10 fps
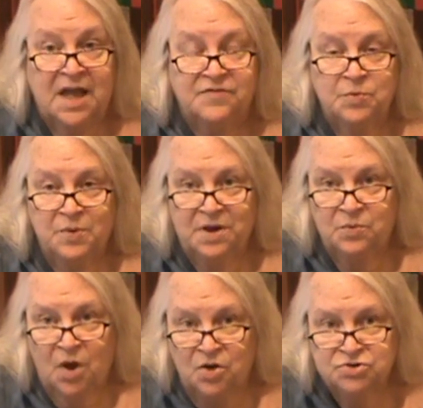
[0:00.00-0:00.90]
If you want
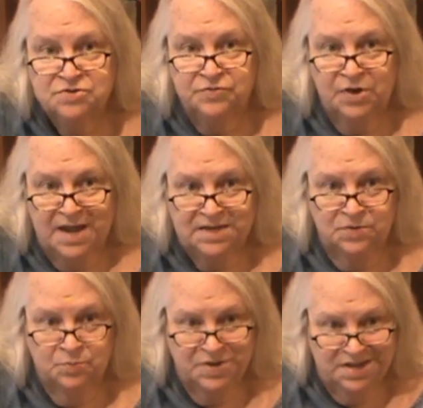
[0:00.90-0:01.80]
to alter for
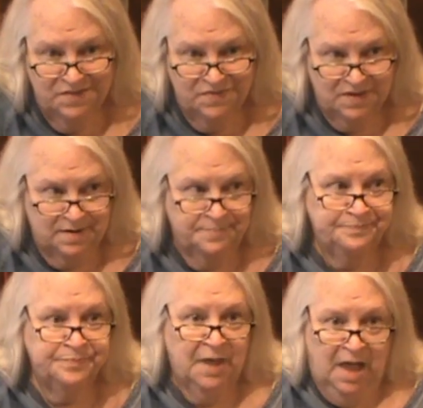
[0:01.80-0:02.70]
any
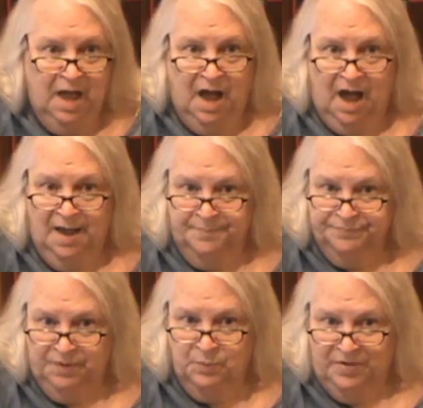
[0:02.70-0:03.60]
reason,
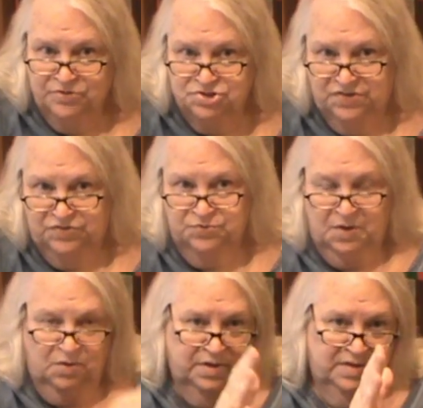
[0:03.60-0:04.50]
um, whether just to
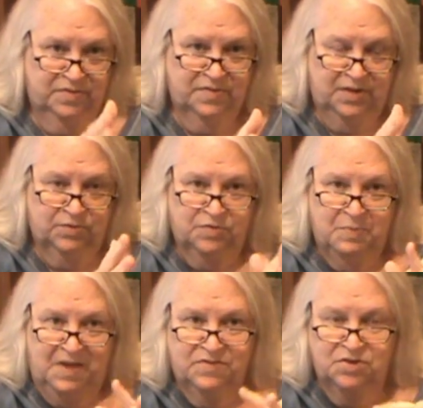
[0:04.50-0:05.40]
hold a sacred
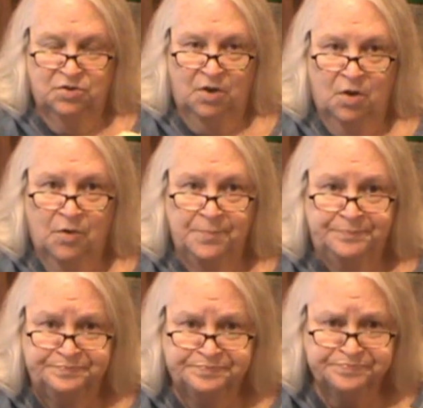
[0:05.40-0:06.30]
space in your
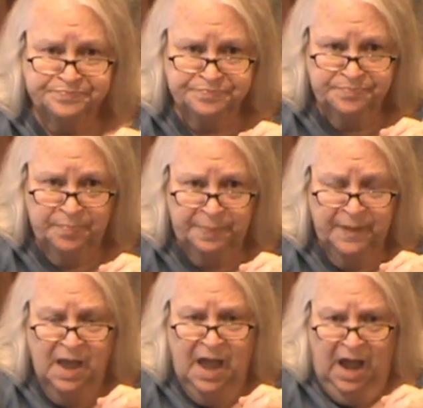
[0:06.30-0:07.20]
home
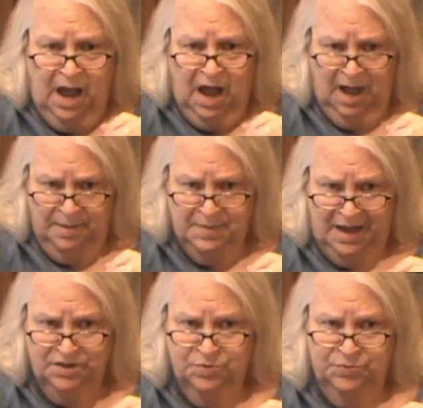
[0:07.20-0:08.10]
um,
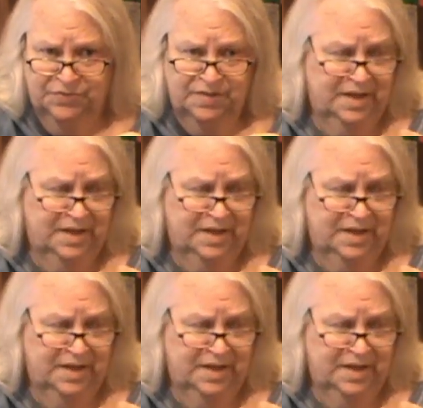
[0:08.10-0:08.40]
I use,